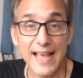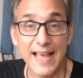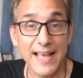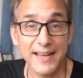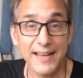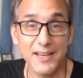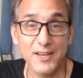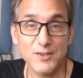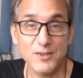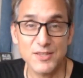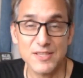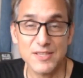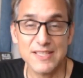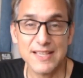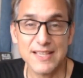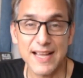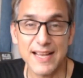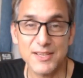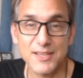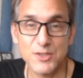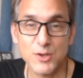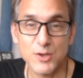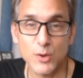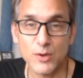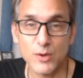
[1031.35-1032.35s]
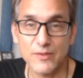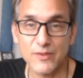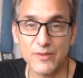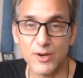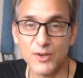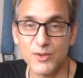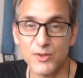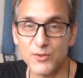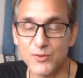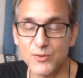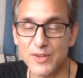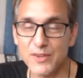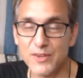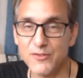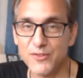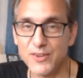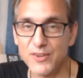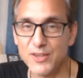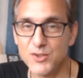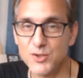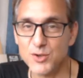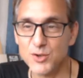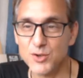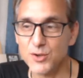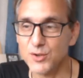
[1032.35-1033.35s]
And here's a slideshow of our 3
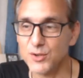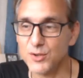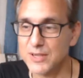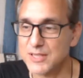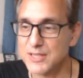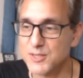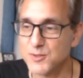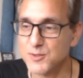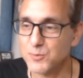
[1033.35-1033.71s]
featured